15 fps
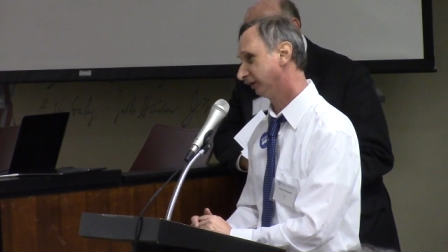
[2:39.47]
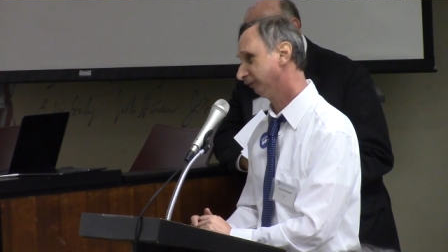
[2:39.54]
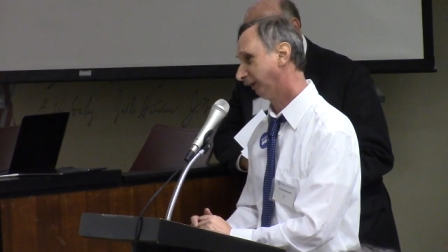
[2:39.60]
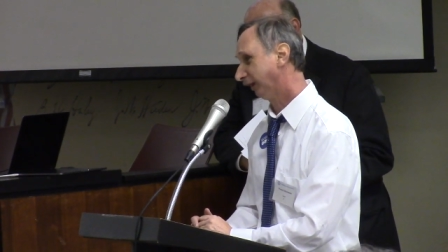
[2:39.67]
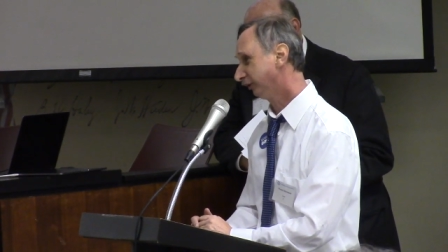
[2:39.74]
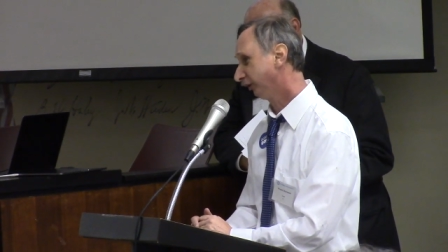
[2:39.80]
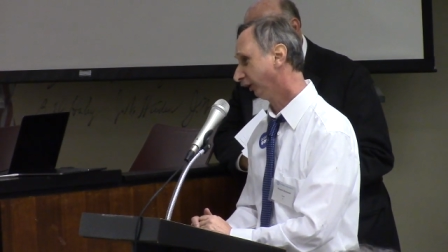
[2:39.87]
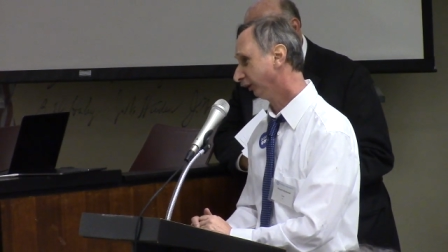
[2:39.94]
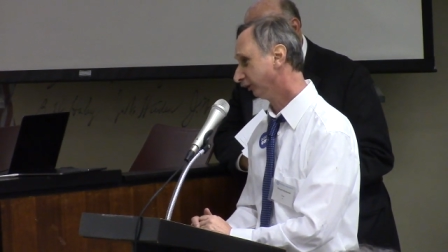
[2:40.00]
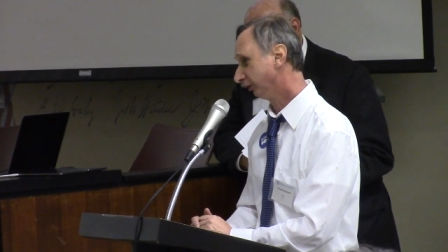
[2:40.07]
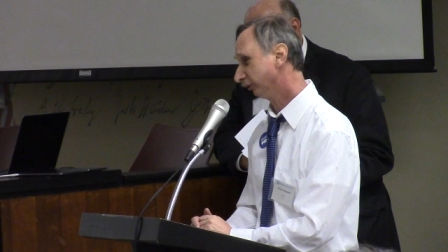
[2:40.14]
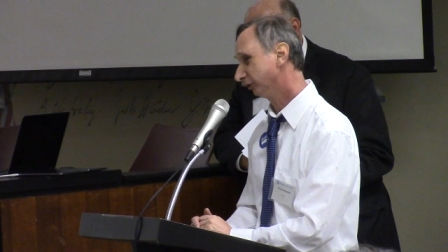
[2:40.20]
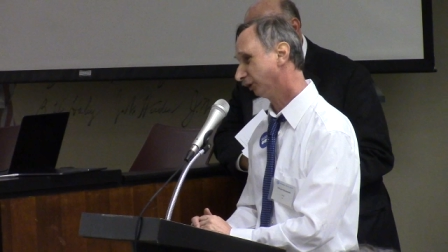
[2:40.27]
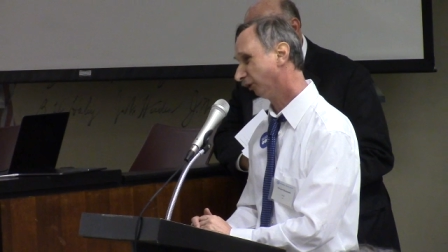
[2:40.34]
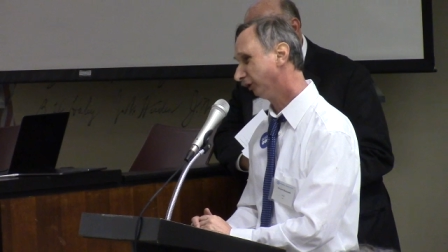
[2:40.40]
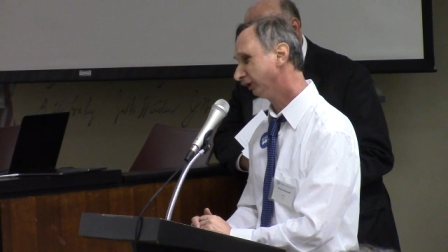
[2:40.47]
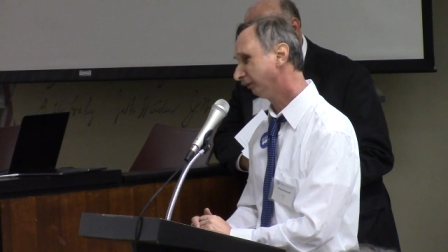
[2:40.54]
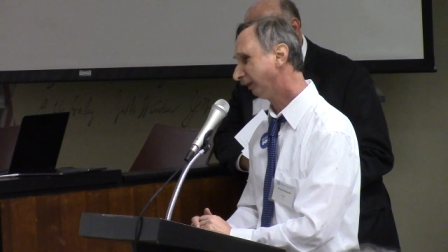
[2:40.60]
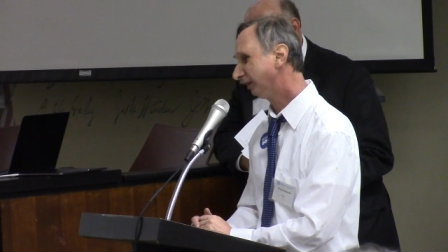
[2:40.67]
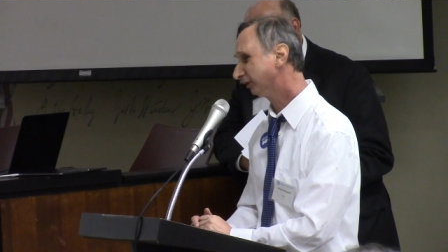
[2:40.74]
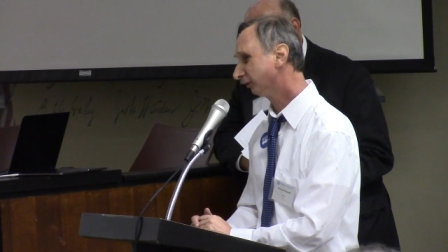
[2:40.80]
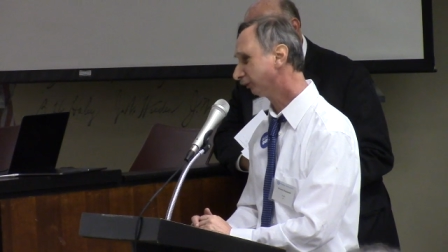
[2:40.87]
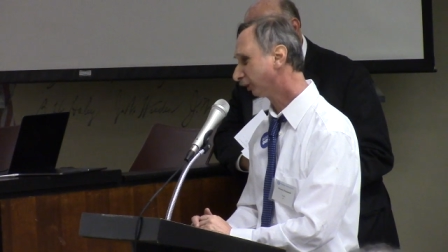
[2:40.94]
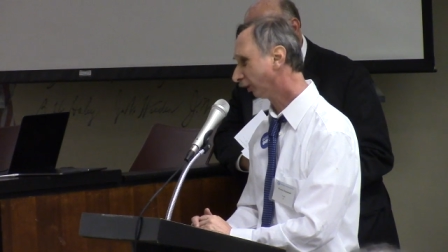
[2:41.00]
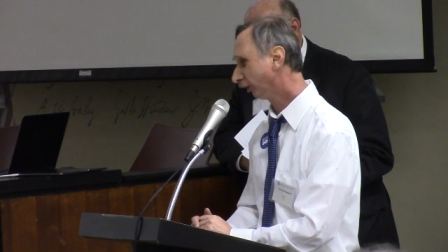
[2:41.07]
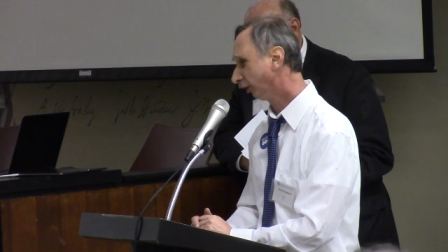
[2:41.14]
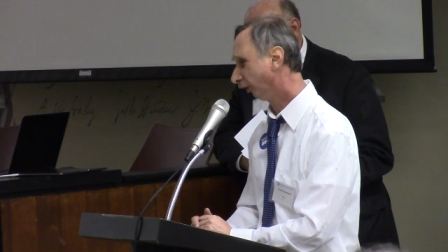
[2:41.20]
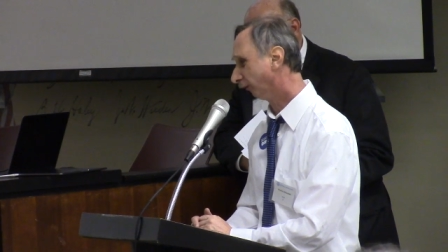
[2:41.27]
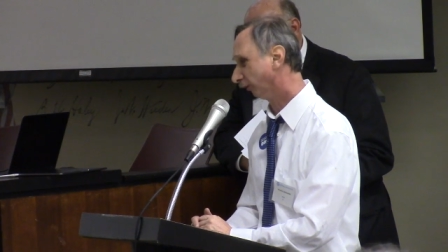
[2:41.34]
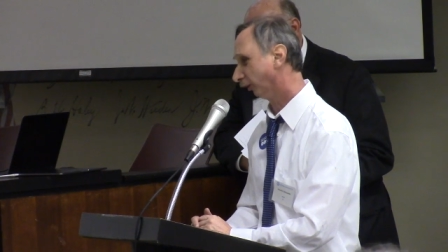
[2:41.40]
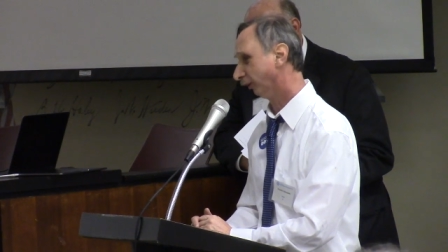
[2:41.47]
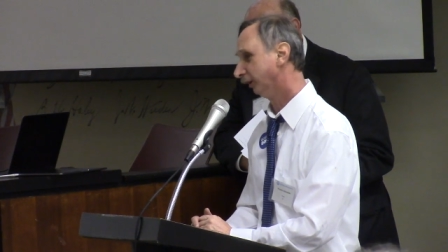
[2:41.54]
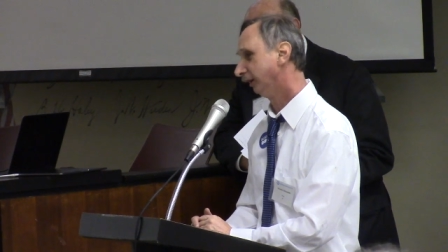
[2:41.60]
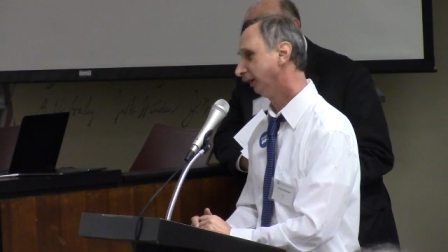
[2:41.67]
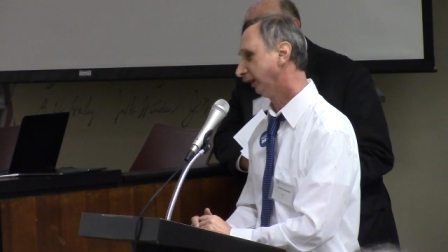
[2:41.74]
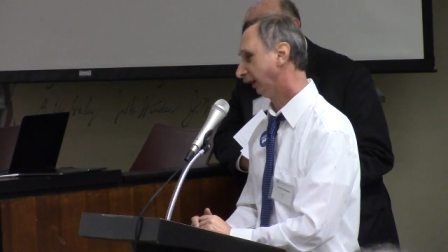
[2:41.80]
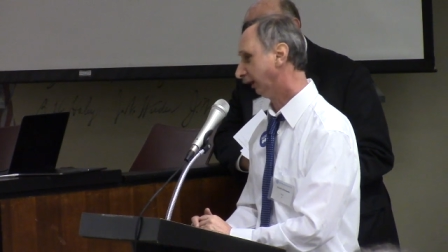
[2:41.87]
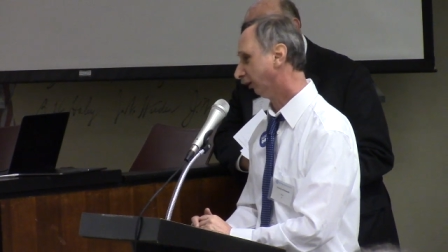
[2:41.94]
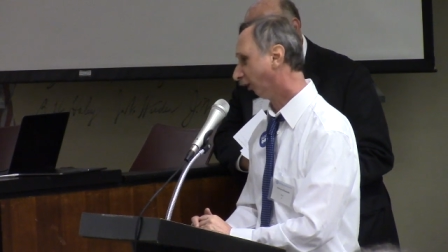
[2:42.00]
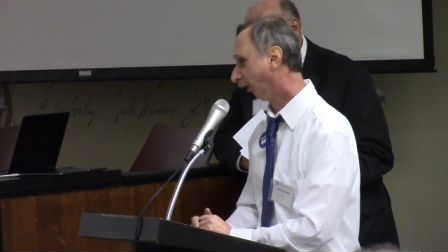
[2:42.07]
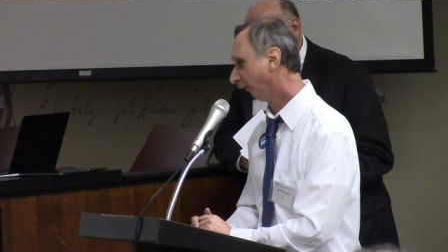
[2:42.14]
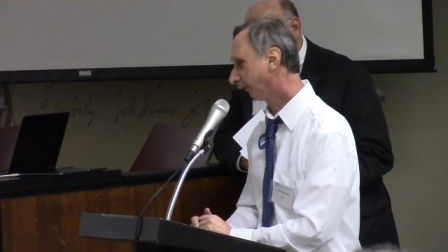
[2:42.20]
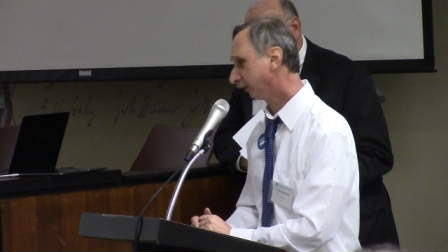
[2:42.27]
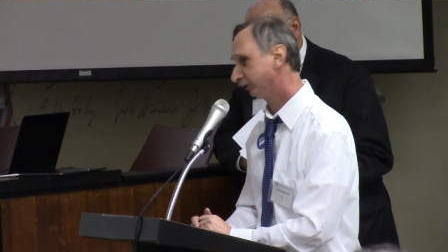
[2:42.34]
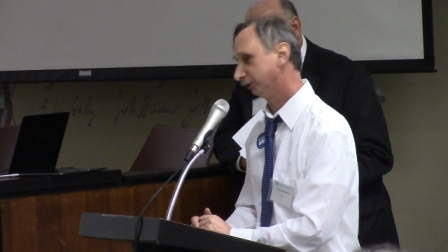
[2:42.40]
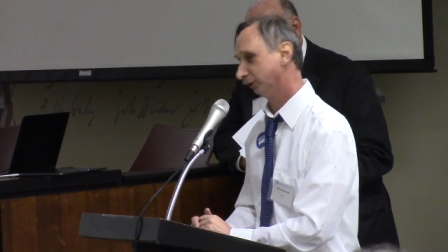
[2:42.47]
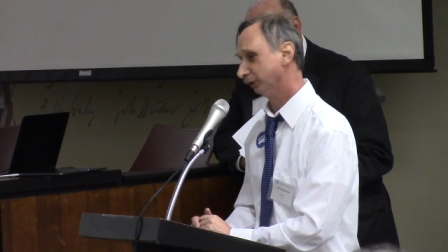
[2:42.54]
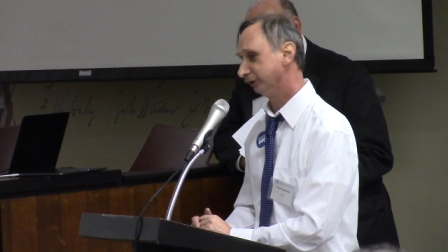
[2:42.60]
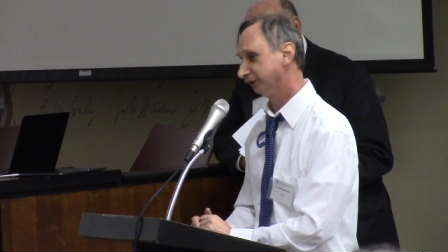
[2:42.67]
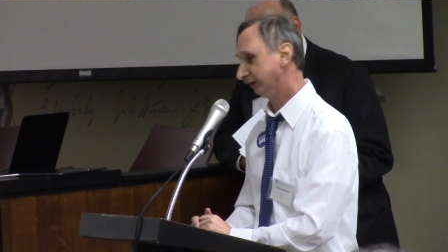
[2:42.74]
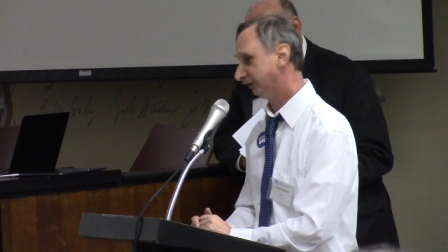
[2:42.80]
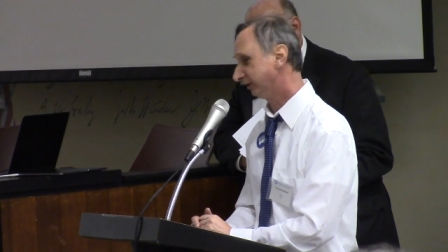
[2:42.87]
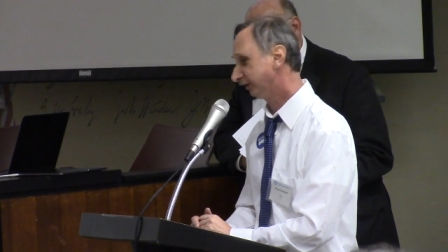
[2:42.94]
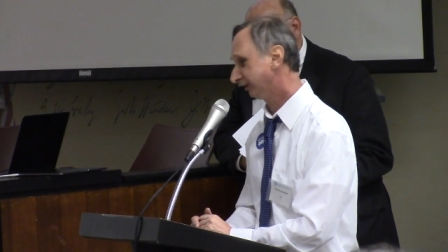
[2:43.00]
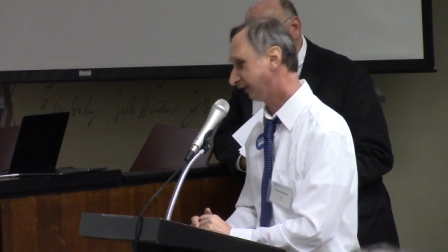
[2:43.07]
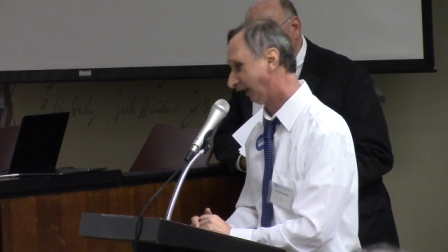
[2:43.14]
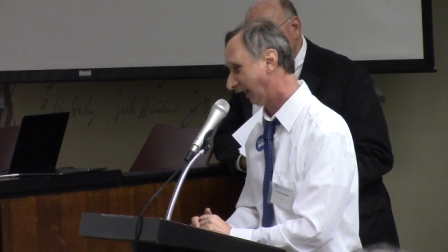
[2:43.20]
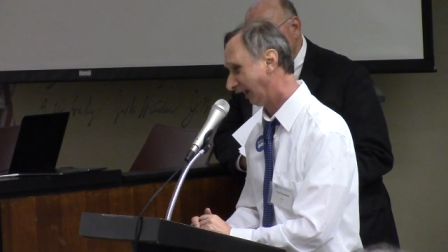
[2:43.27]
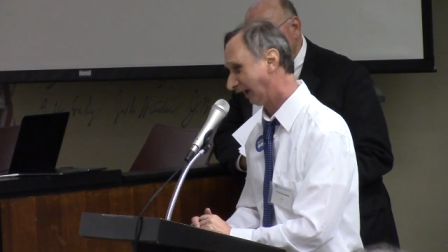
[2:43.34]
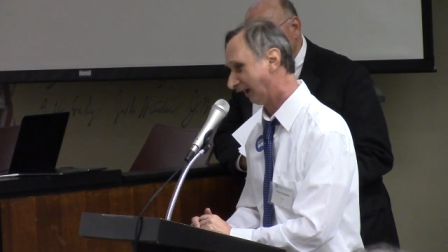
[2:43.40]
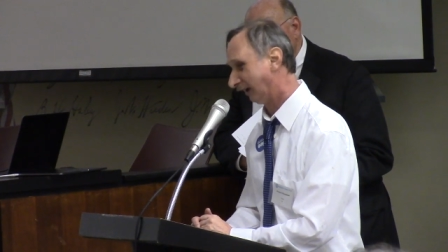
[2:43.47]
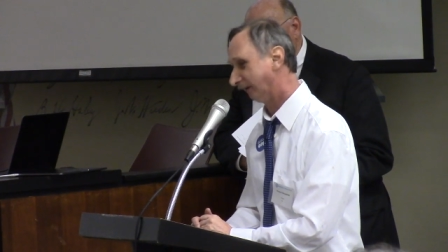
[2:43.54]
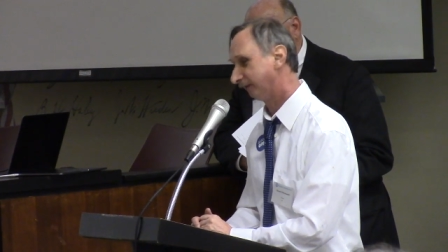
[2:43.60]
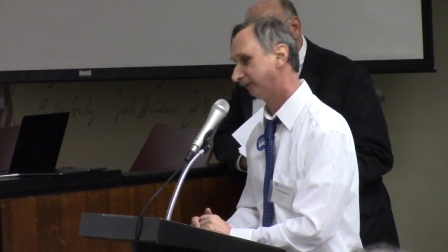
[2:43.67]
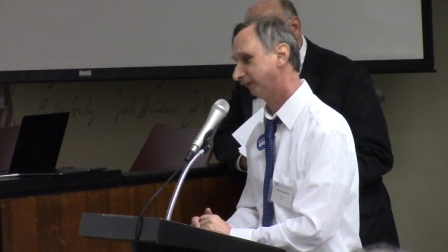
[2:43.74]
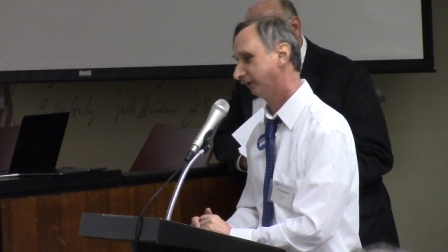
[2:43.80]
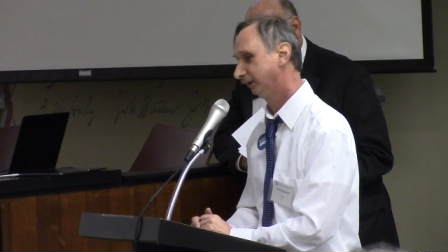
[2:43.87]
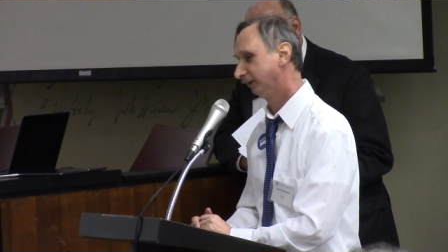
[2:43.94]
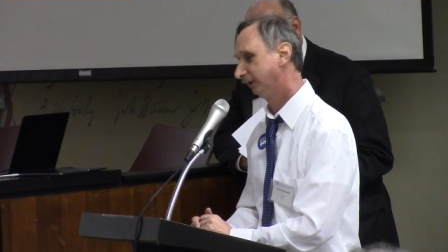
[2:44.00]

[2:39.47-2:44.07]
especially because there's going to be some turnover in officers and staff.